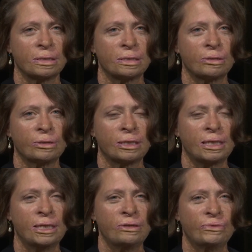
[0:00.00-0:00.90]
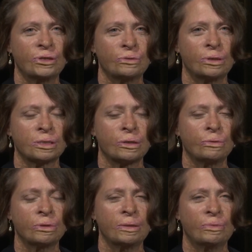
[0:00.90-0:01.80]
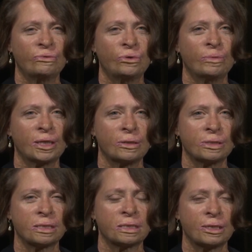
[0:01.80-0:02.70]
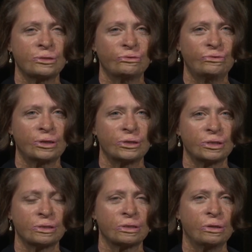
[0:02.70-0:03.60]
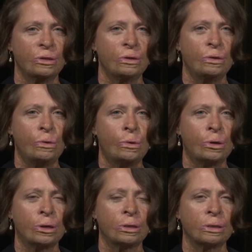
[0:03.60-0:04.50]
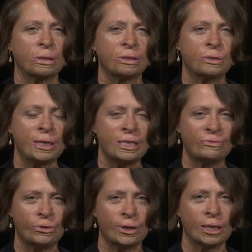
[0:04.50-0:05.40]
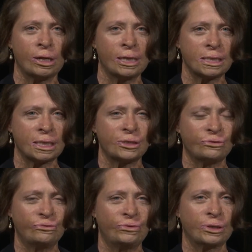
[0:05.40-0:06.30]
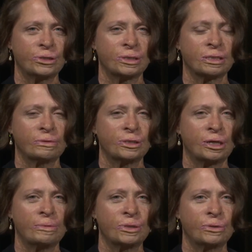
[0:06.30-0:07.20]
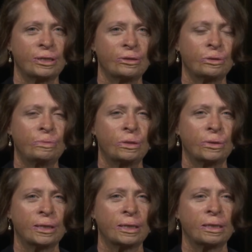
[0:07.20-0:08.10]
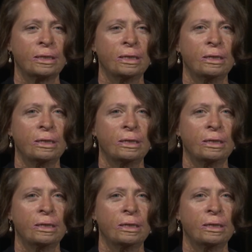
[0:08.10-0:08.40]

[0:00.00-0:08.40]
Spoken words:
so that the individual is only performing those essential functions, or transferring non-essential functions of the job to another employee